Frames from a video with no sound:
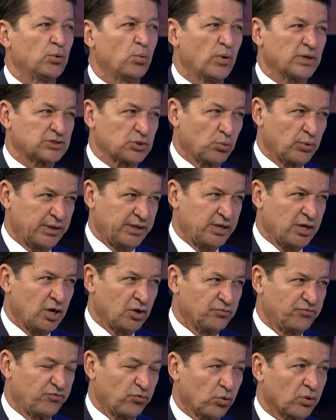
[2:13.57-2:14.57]
wasn't what he
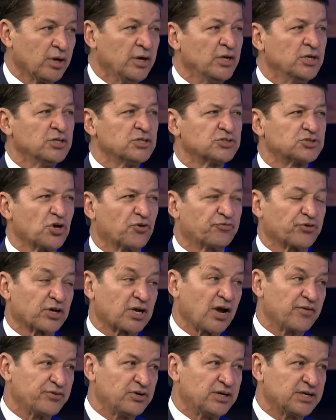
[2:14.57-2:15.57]
hoped for. So for
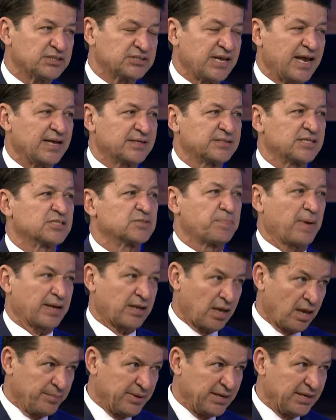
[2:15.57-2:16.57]
Governor DeSantis, by
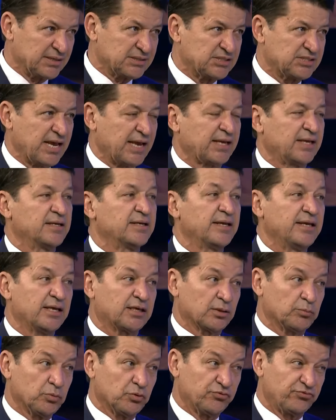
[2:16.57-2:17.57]
coming in second, he
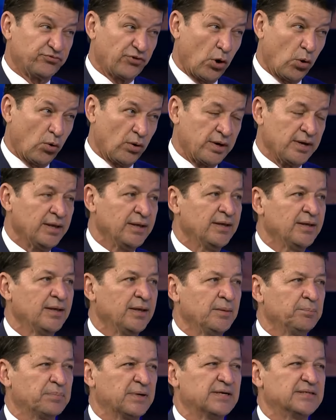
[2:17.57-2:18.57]
can move forward,
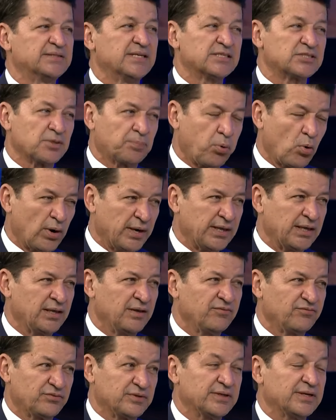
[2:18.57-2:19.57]
but a
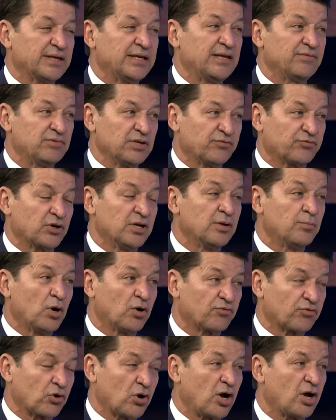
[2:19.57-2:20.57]
disappointing evening for him
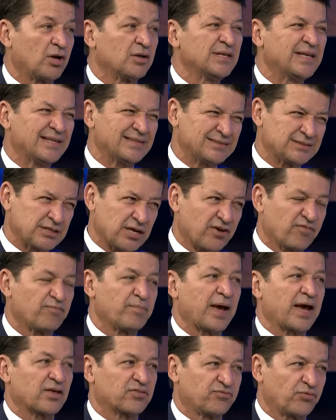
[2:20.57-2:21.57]
overall. Tough
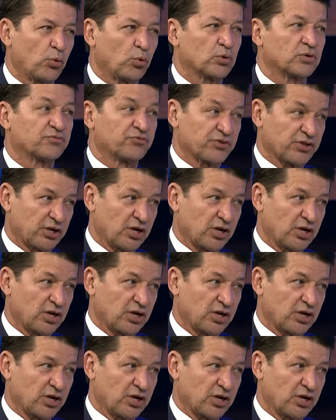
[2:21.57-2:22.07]
path forward for the